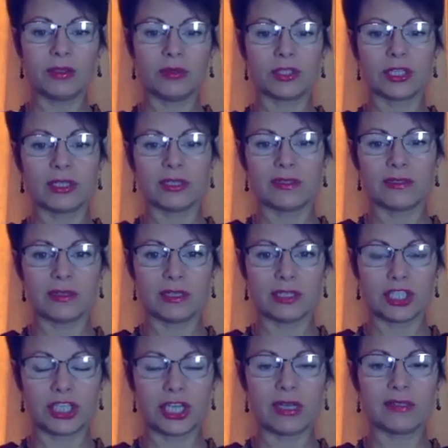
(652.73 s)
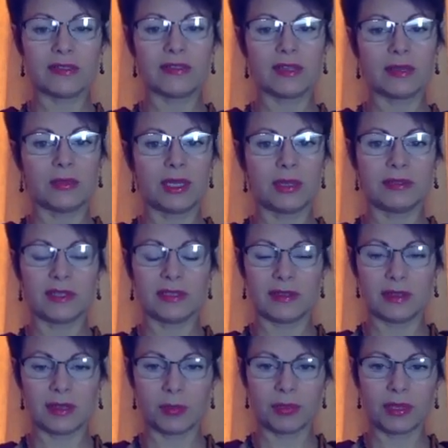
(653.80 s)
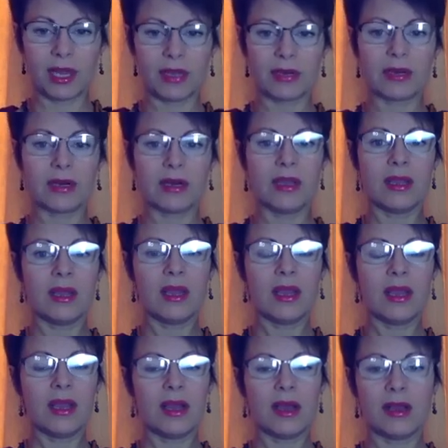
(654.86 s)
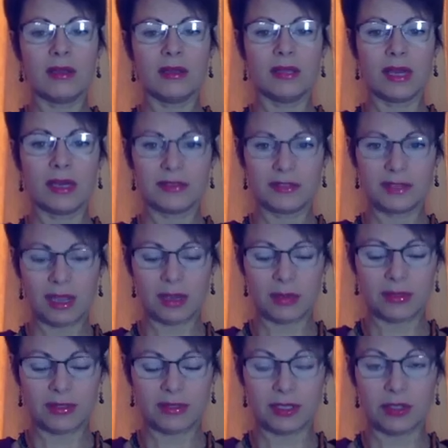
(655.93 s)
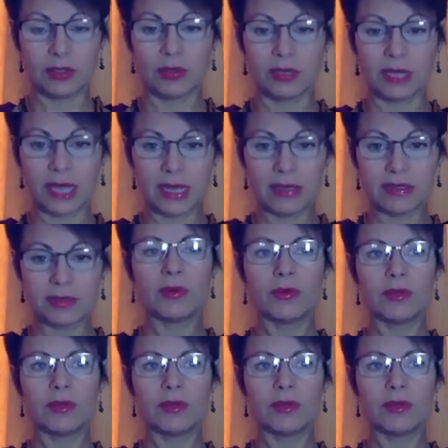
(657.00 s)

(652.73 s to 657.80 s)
Usually it's in the chest, sometimes it's in the bladder, a lot of times in your legs.